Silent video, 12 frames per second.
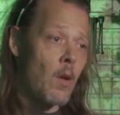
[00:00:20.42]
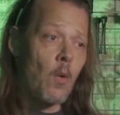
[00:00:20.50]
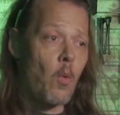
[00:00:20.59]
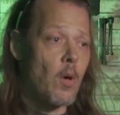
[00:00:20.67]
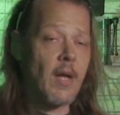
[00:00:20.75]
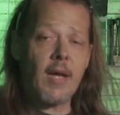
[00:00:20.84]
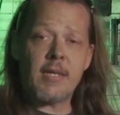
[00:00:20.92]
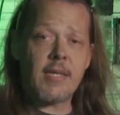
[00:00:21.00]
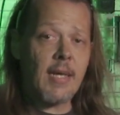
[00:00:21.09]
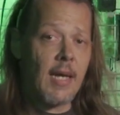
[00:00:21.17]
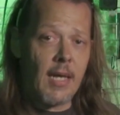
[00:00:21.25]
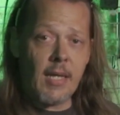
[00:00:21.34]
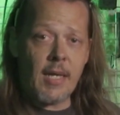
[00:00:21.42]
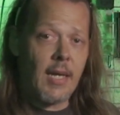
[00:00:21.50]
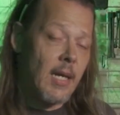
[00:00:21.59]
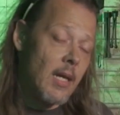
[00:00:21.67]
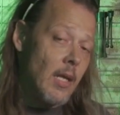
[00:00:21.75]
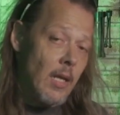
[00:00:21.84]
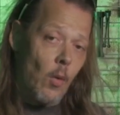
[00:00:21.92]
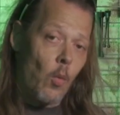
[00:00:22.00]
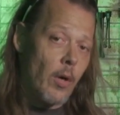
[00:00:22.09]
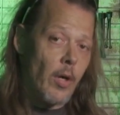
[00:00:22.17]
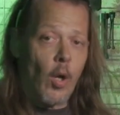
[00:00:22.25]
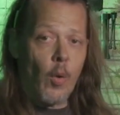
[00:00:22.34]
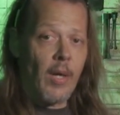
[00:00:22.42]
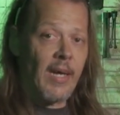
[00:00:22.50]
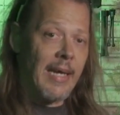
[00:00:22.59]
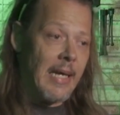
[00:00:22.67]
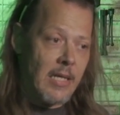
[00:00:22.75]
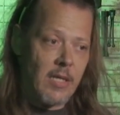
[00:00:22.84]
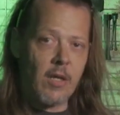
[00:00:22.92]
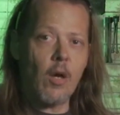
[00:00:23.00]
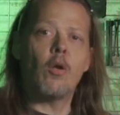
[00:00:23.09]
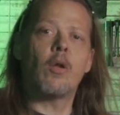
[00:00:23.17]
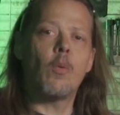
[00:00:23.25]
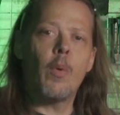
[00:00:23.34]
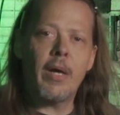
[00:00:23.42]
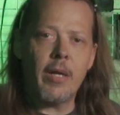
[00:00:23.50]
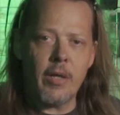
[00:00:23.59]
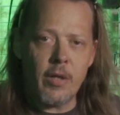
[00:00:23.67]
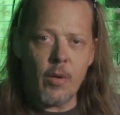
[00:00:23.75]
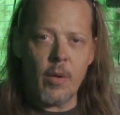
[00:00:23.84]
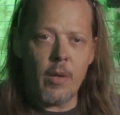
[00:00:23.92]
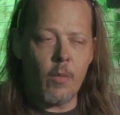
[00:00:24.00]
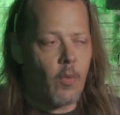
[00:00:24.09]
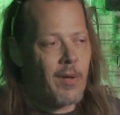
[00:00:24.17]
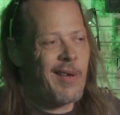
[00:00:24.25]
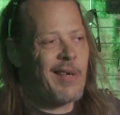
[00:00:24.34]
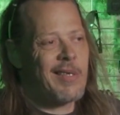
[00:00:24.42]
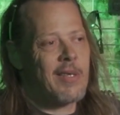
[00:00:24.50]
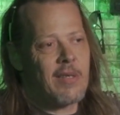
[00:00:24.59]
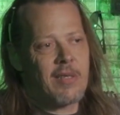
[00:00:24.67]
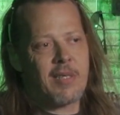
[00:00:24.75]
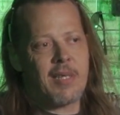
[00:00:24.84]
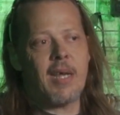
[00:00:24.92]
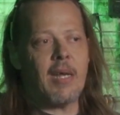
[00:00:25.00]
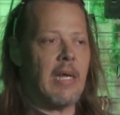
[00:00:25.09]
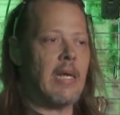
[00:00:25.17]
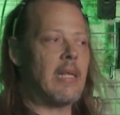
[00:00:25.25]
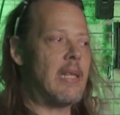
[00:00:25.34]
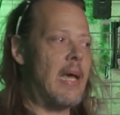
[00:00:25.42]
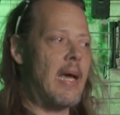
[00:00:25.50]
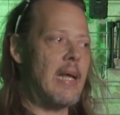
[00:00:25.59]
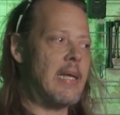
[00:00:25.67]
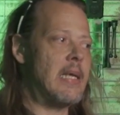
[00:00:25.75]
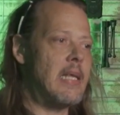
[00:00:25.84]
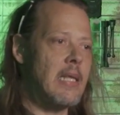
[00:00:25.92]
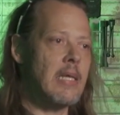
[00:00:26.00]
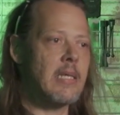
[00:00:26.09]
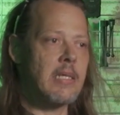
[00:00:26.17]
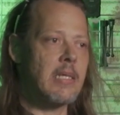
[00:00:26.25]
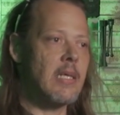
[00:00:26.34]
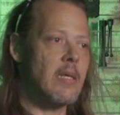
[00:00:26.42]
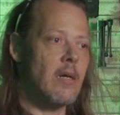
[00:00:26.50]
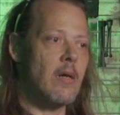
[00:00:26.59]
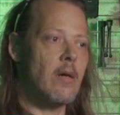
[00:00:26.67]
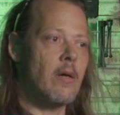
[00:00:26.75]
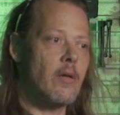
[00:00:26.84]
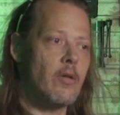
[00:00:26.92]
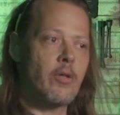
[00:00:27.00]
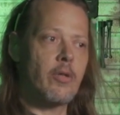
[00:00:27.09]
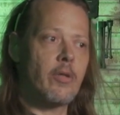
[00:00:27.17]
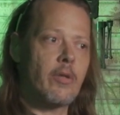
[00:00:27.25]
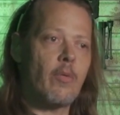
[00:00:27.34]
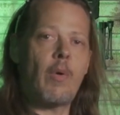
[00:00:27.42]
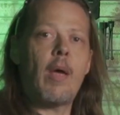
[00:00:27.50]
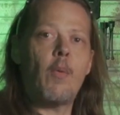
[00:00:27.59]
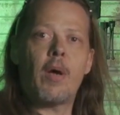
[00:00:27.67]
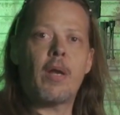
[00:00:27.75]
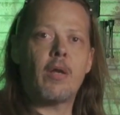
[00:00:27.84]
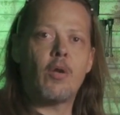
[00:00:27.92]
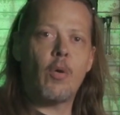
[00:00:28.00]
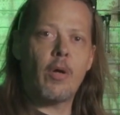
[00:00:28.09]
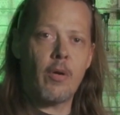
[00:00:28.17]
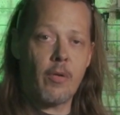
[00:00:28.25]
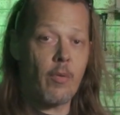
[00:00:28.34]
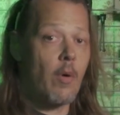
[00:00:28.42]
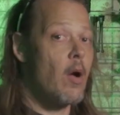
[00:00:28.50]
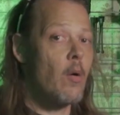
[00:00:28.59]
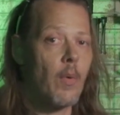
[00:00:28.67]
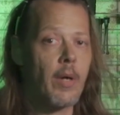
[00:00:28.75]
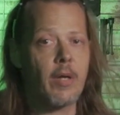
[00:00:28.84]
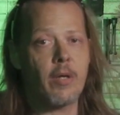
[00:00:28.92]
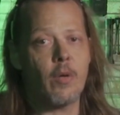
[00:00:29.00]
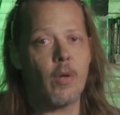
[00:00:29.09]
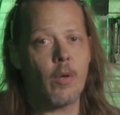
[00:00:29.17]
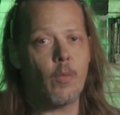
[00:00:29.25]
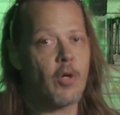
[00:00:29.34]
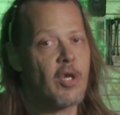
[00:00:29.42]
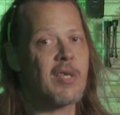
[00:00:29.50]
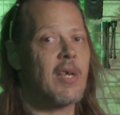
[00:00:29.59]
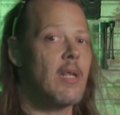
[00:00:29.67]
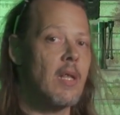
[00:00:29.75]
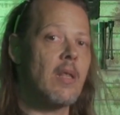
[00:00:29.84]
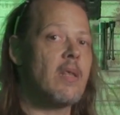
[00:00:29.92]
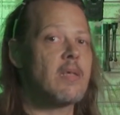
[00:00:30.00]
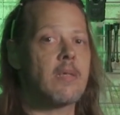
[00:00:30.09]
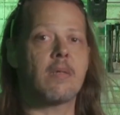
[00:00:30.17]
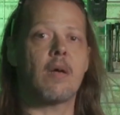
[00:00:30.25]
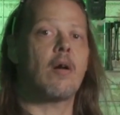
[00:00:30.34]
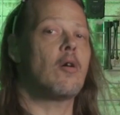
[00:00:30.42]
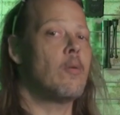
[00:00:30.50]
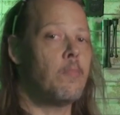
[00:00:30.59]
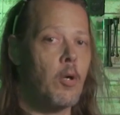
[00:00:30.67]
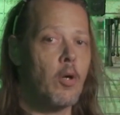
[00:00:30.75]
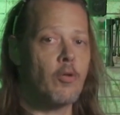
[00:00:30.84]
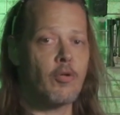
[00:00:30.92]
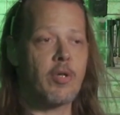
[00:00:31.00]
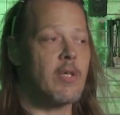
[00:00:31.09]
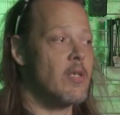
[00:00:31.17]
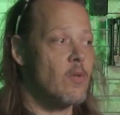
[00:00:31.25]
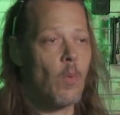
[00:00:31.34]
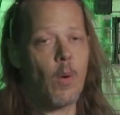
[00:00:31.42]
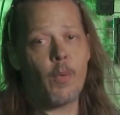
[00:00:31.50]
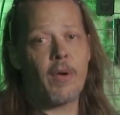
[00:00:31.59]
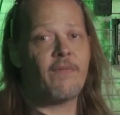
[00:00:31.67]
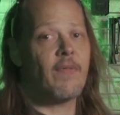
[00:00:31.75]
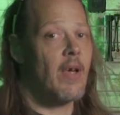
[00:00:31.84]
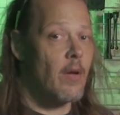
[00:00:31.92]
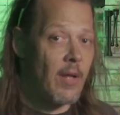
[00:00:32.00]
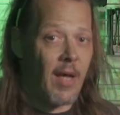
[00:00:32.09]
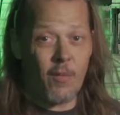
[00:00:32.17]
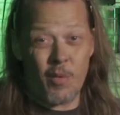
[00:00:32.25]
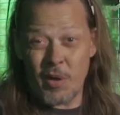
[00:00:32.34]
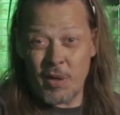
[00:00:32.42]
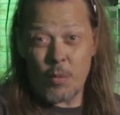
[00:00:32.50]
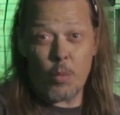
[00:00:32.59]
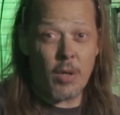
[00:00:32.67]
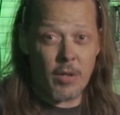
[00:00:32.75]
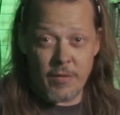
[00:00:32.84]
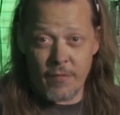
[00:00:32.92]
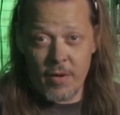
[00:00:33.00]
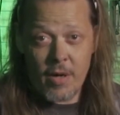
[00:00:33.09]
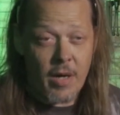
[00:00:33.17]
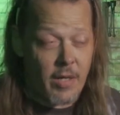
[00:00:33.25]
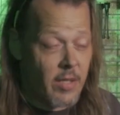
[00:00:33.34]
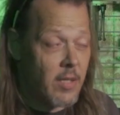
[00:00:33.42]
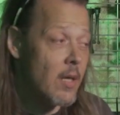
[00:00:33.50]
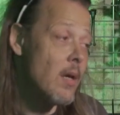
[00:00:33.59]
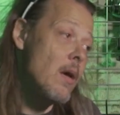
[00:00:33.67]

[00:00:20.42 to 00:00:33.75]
We're not stating that anything we're doing is the only way to do it. We're not stating that this is either the right way to do it or the wrong way to do it. We're just saying that this is our approach. This is what we found that really works for us.